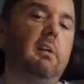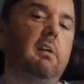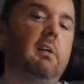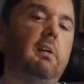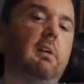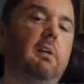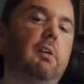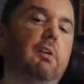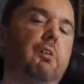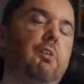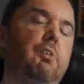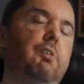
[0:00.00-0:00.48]

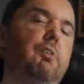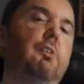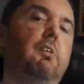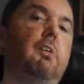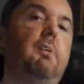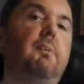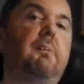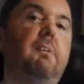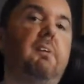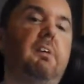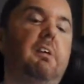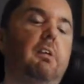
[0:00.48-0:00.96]
So
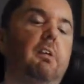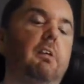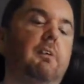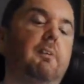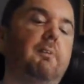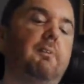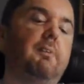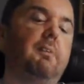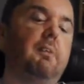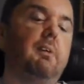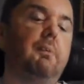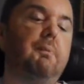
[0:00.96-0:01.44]
many items
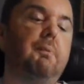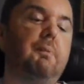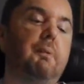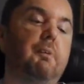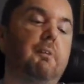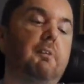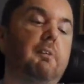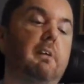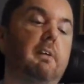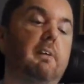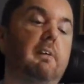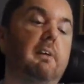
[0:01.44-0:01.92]
in this box.
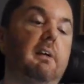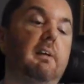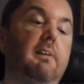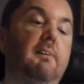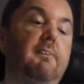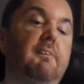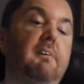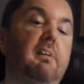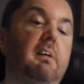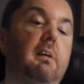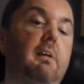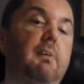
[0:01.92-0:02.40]
I think the
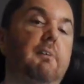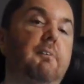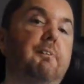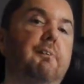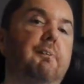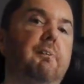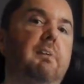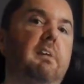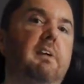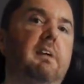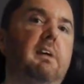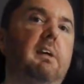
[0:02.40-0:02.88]
value for
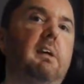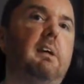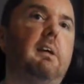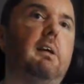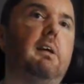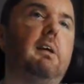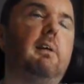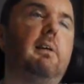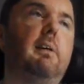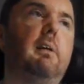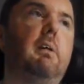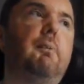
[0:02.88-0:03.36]
money
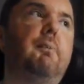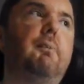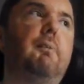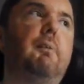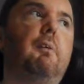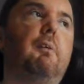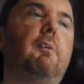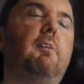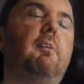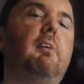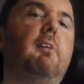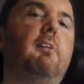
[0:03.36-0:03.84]
in these
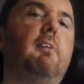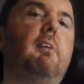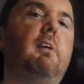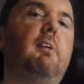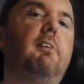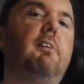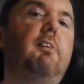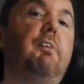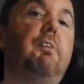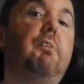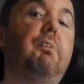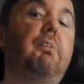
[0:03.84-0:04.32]
boxes is
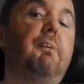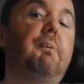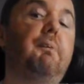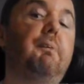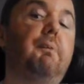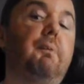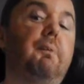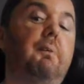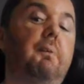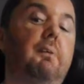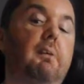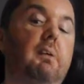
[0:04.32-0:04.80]

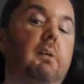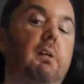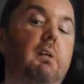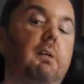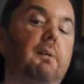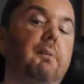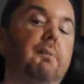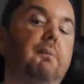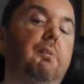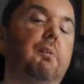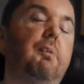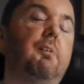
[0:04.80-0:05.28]
incredible,
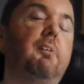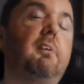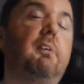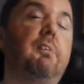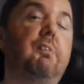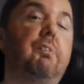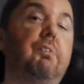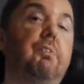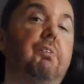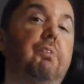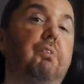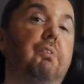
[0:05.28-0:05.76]
because they
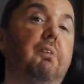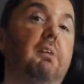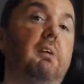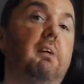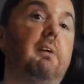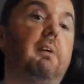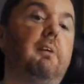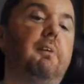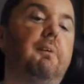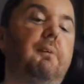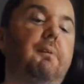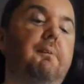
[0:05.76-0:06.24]

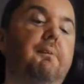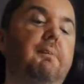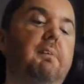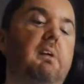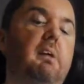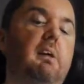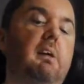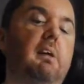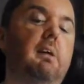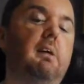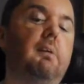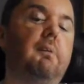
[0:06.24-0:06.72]
really do
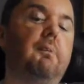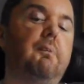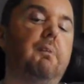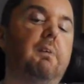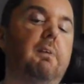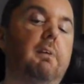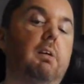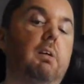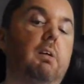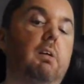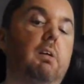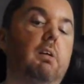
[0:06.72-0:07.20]
pack it with a
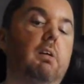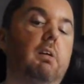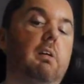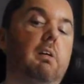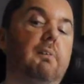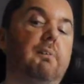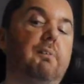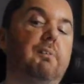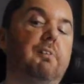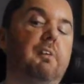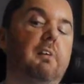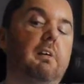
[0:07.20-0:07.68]
lot
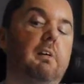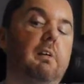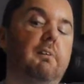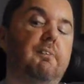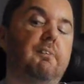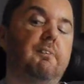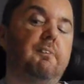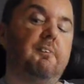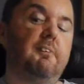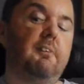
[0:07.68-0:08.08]
of stuff.